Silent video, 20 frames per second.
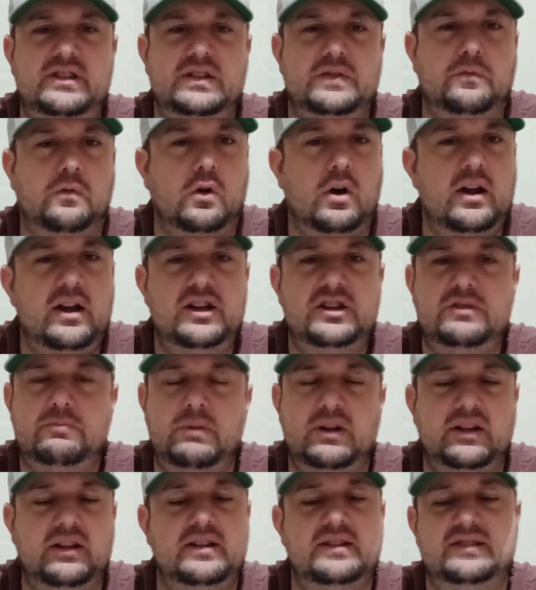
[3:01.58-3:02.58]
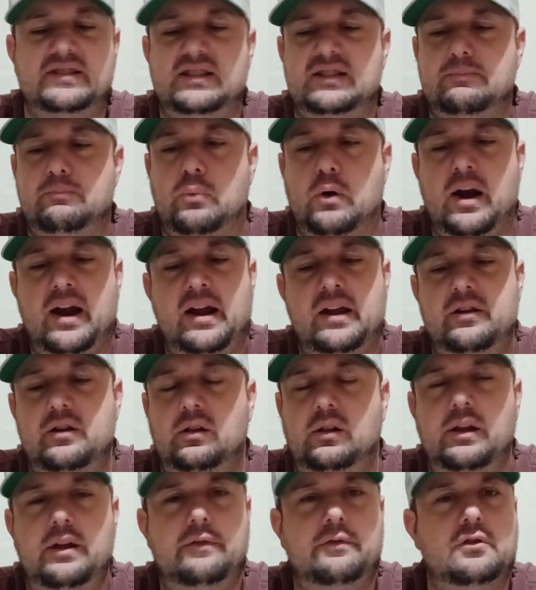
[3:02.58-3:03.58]
is fresh because this brand
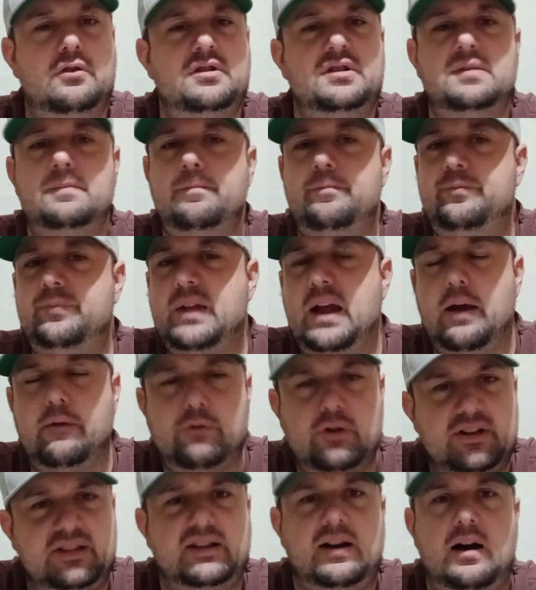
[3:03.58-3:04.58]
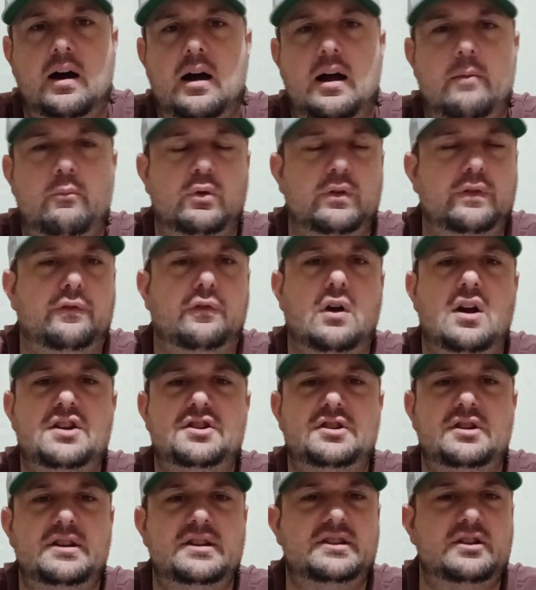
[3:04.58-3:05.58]
delivers every time with
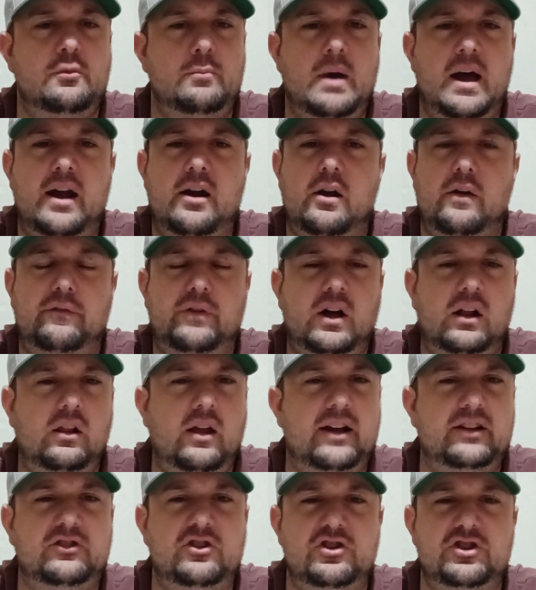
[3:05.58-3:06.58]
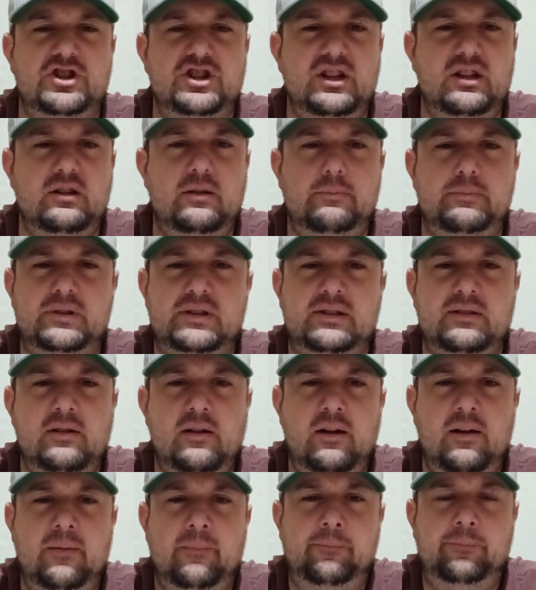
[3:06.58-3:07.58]
freshness, no matter if I like their chips
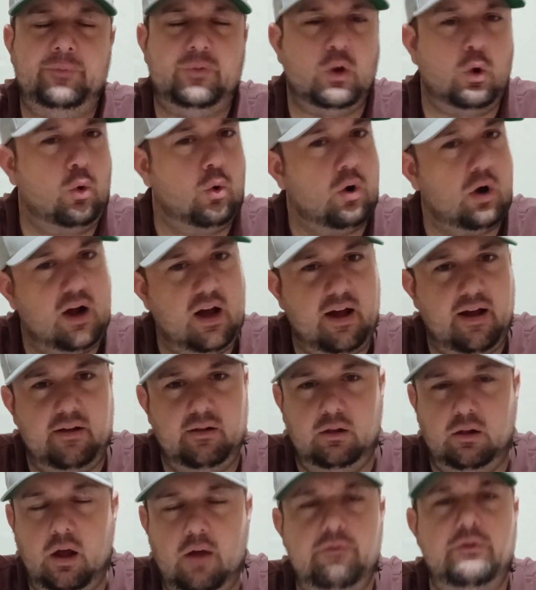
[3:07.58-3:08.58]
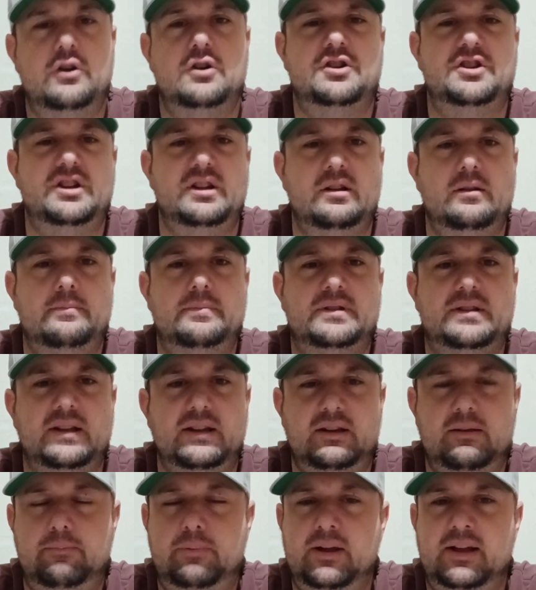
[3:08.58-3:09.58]
or I love their chips.
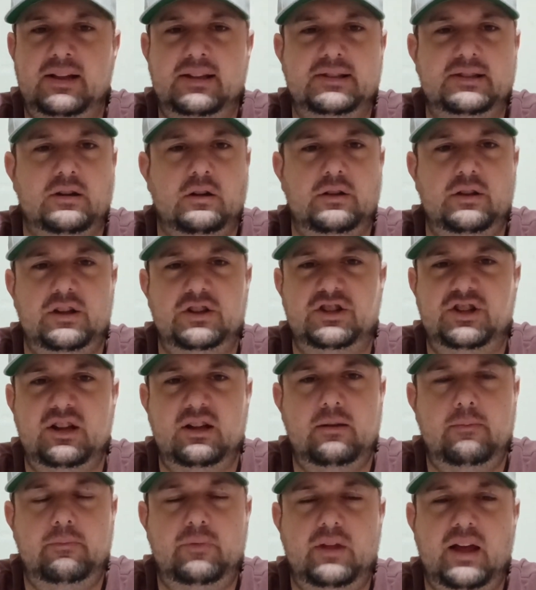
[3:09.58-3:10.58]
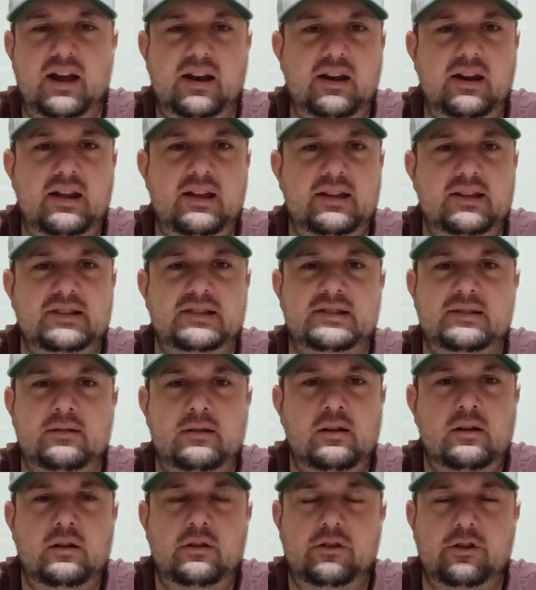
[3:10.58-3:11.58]
It depends on the chip that it is.
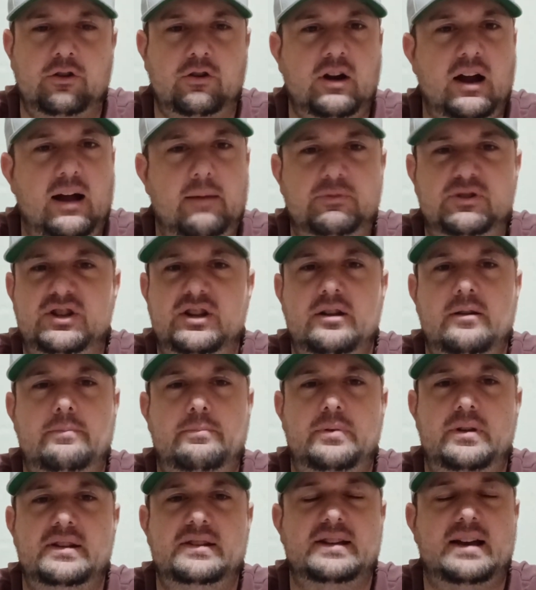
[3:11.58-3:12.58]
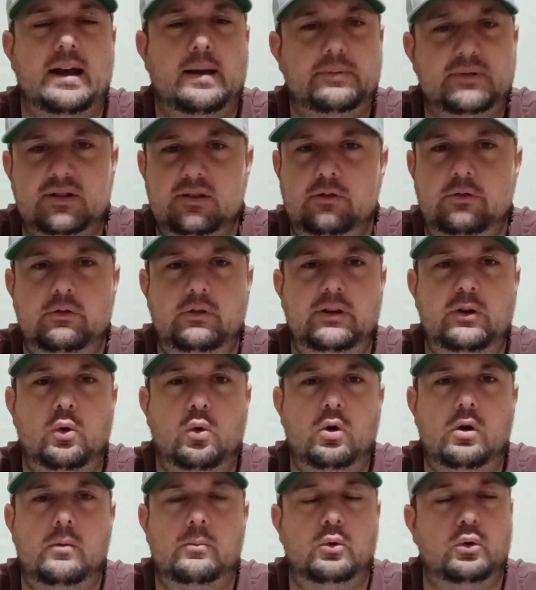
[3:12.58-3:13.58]
The crab chip is absolutely
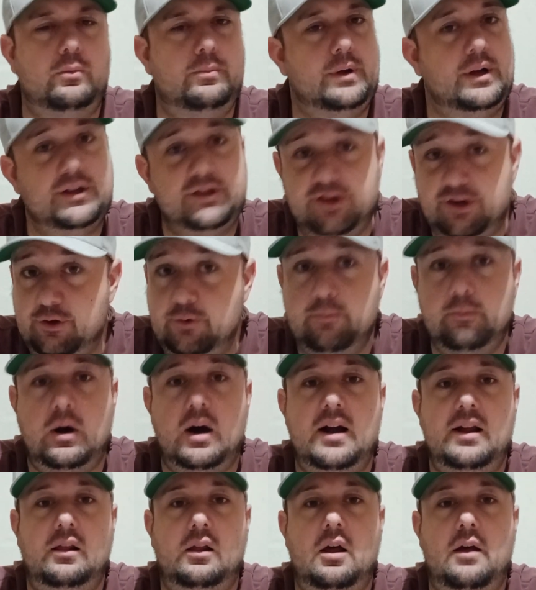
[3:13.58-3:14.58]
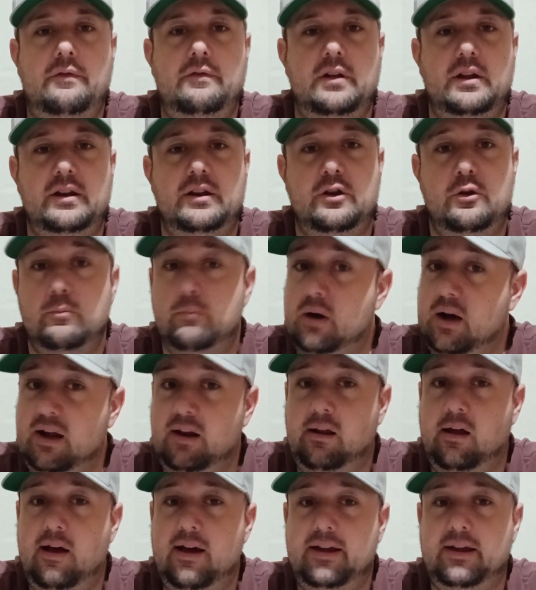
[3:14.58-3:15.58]
horrible, but you might love it. You might
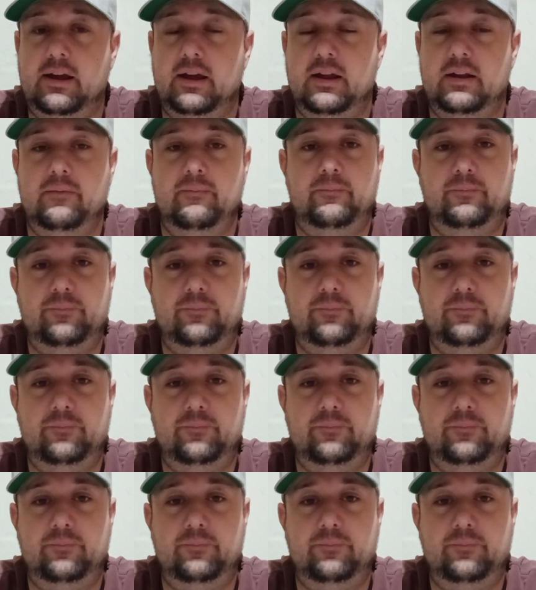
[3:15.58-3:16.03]
like it.